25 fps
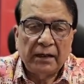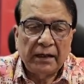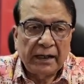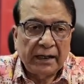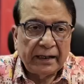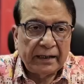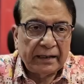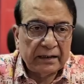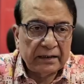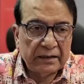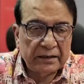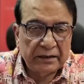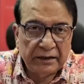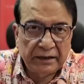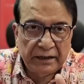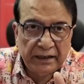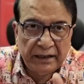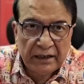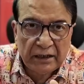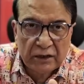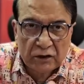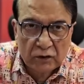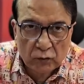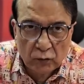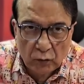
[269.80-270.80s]
It is
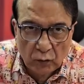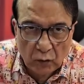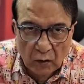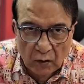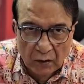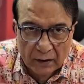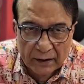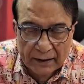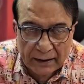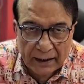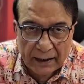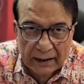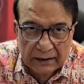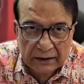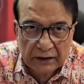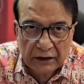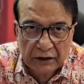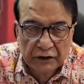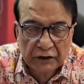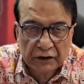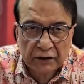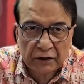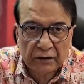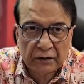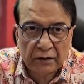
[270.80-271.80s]
these two
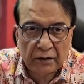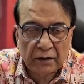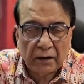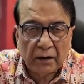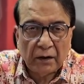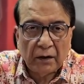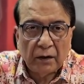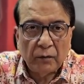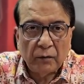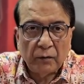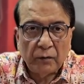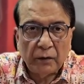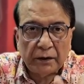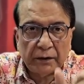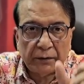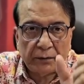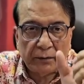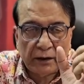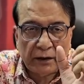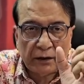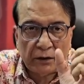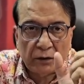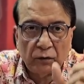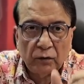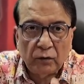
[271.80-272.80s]
organizations which
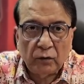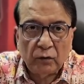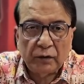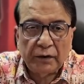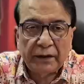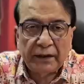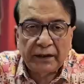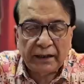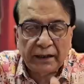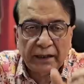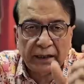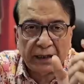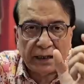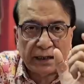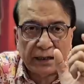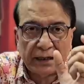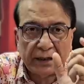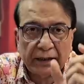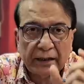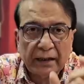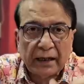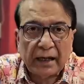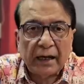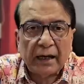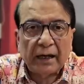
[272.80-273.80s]
will do the
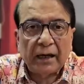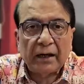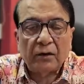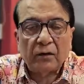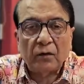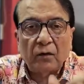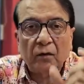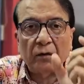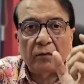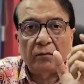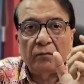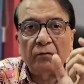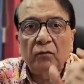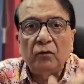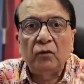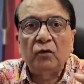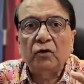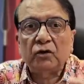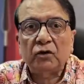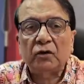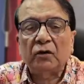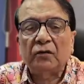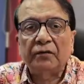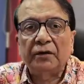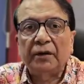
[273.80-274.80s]
entire or
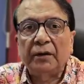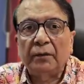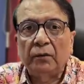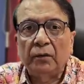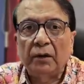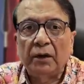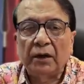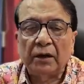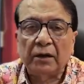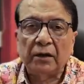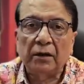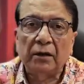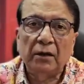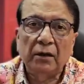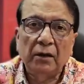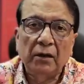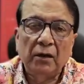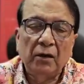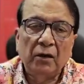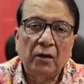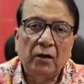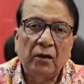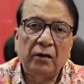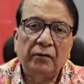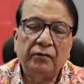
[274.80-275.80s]
most of the work
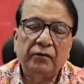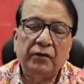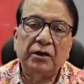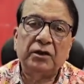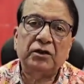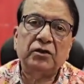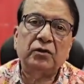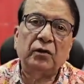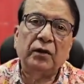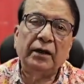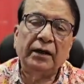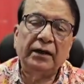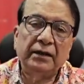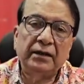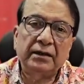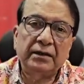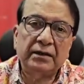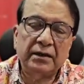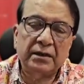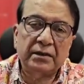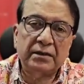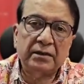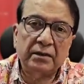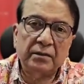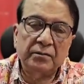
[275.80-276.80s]
of destroying the
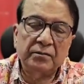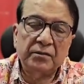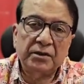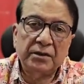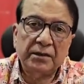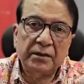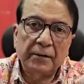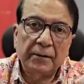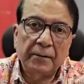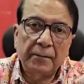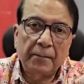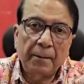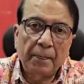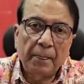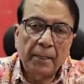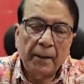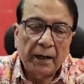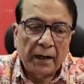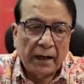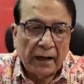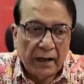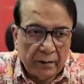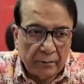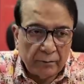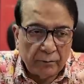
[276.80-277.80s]
systems.
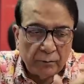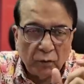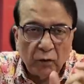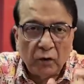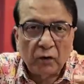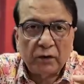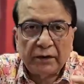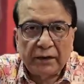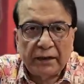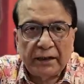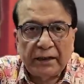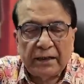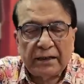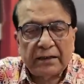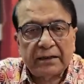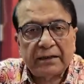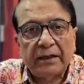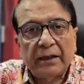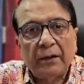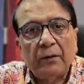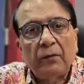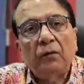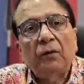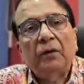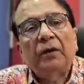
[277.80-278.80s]
And both these,
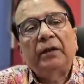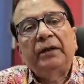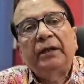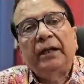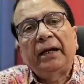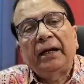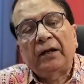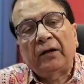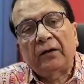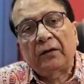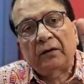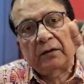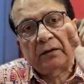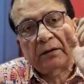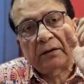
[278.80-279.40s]
they, they